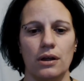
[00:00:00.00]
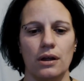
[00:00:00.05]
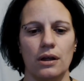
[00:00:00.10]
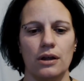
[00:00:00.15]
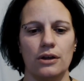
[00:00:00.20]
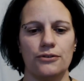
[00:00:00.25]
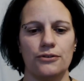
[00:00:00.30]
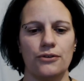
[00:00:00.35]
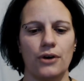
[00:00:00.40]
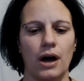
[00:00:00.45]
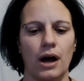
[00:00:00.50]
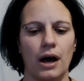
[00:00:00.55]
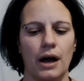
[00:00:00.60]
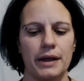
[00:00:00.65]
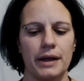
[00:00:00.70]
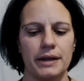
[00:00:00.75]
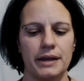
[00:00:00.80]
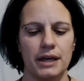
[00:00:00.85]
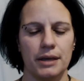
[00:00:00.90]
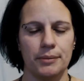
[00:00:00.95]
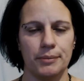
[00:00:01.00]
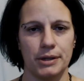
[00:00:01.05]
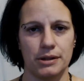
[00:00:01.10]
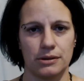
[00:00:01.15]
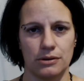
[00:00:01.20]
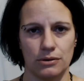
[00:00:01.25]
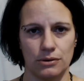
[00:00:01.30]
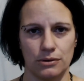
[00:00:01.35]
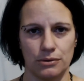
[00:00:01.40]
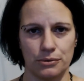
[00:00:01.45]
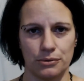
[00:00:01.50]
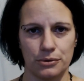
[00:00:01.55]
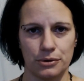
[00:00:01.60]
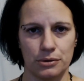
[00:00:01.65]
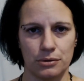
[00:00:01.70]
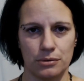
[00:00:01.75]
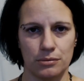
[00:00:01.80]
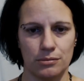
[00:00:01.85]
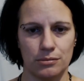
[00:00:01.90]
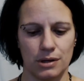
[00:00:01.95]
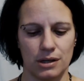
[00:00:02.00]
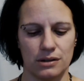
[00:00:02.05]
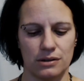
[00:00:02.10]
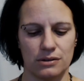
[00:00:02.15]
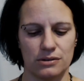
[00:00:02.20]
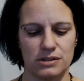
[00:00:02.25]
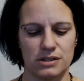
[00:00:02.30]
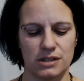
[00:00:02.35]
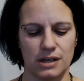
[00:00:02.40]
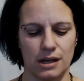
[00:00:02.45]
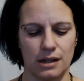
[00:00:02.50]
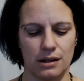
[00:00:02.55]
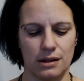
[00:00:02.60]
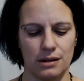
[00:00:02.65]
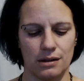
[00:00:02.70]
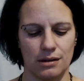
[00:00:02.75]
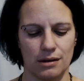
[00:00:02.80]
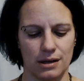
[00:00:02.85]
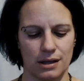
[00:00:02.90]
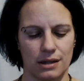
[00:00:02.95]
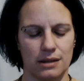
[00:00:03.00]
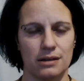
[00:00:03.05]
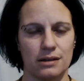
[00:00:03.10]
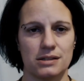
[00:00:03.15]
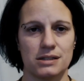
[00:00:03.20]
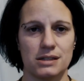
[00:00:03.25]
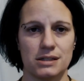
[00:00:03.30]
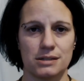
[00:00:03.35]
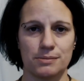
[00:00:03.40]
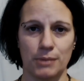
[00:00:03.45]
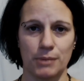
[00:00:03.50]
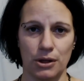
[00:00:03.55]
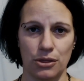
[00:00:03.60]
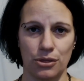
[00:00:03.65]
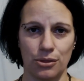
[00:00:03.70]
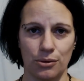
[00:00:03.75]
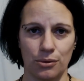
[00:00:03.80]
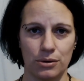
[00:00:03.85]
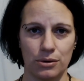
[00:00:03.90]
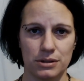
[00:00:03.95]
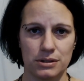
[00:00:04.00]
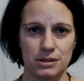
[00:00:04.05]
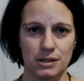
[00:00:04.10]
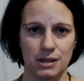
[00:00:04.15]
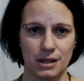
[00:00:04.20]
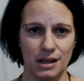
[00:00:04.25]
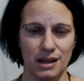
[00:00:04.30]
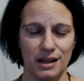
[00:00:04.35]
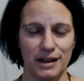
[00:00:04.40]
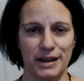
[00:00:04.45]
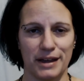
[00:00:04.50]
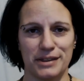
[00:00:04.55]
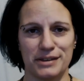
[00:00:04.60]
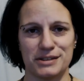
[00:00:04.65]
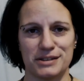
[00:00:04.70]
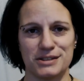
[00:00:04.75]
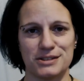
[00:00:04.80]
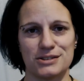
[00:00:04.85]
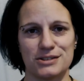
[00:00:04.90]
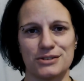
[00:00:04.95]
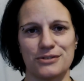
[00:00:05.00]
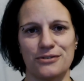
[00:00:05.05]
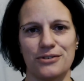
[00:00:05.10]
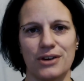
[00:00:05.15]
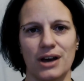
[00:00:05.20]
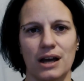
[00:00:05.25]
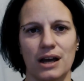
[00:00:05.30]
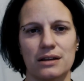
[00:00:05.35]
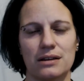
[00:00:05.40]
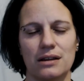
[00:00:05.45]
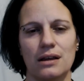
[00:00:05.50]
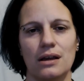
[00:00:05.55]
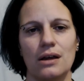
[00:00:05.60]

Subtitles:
if I came into the room and you said, okay, this is my thought and this is a fact,